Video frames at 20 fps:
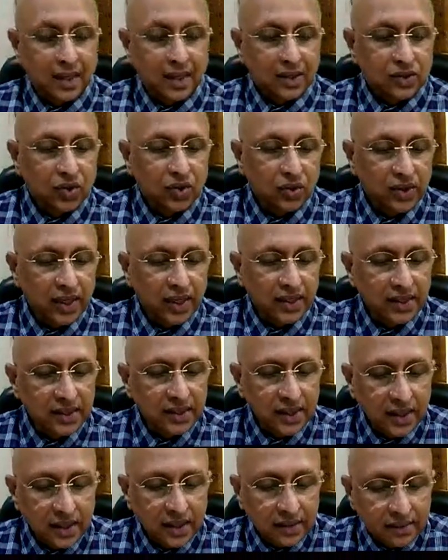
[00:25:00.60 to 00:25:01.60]
So that is
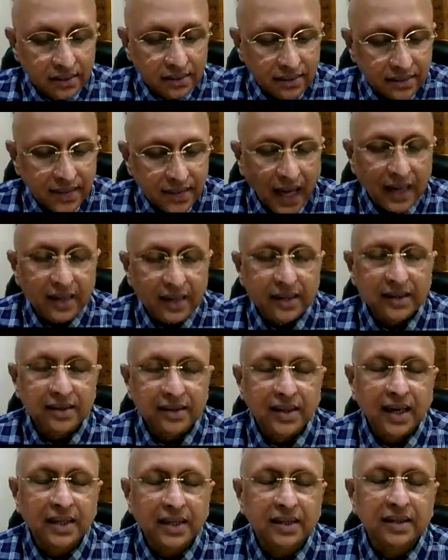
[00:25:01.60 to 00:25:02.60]
the,
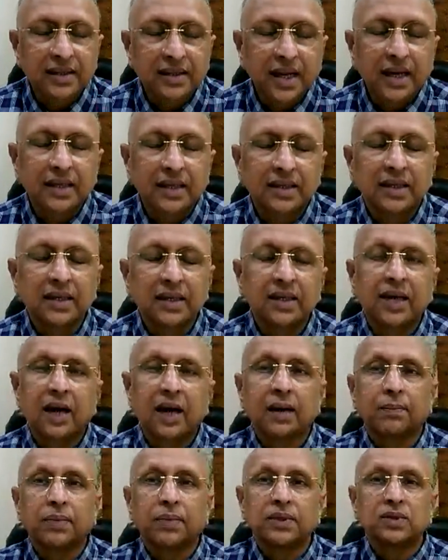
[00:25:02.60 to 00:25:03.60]
that thing
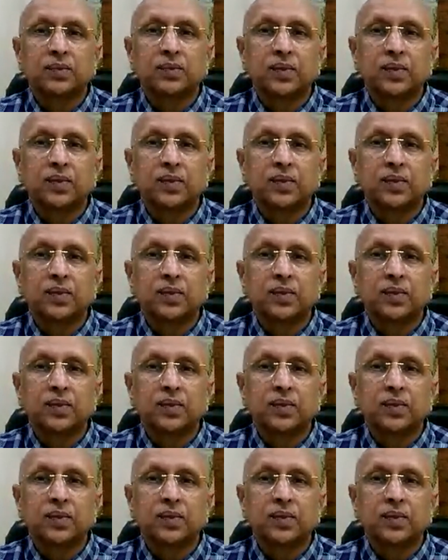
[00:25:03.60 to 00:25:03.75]
happens